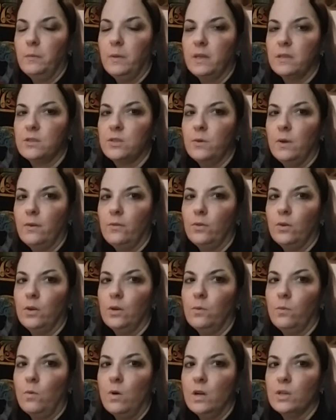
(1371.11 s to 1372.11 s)
because
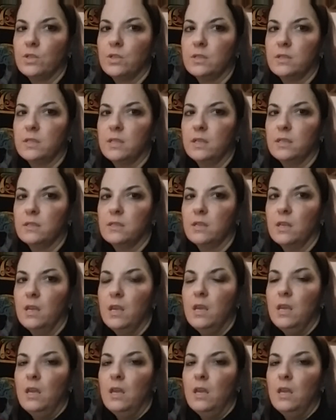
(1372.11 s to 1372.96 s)
whoever watches this,